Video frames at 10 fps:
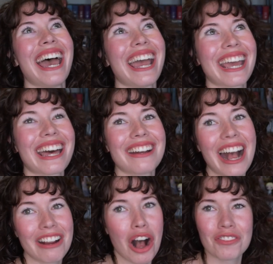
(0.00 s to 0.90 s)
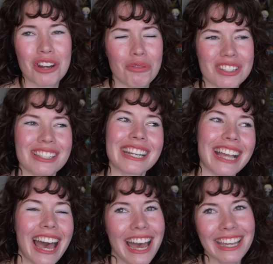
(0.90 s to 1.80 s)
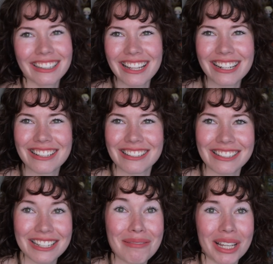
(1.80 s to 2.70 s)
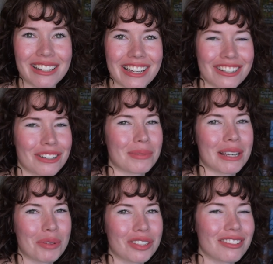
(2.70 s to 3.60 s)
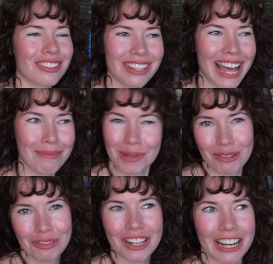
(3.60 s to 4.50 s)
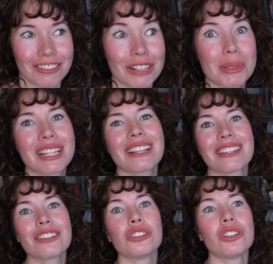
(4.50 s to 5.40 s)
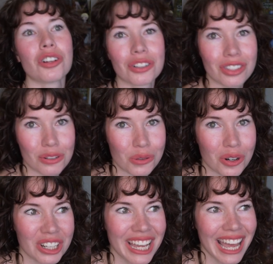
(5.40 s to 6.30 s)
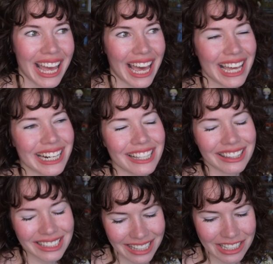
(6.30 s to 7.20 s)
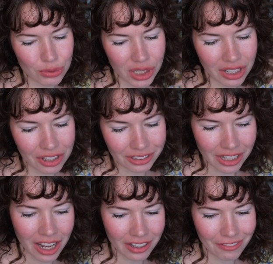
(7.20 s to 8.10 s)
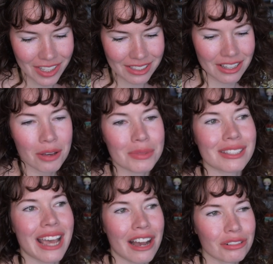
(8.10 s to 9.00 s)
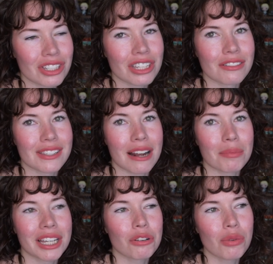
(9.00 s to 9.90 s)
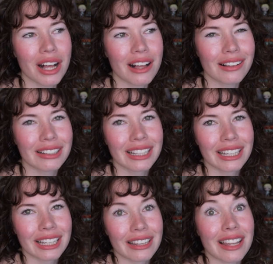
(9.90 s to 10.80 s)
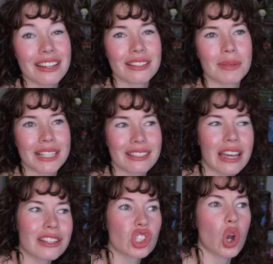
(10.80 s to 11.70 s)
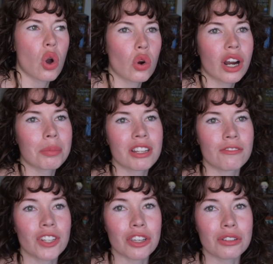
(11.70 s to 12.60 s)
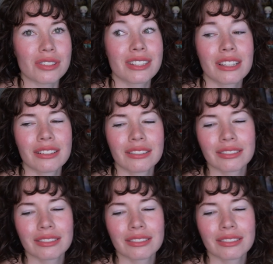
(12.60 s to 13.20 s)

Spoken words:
And I often was like, that doesn't seem like they should be able to do that, but whatever, because it looks cool. And I think that's where a lot of this comes down to, is I'm like, well, that doesn't make sense, or I'm confused,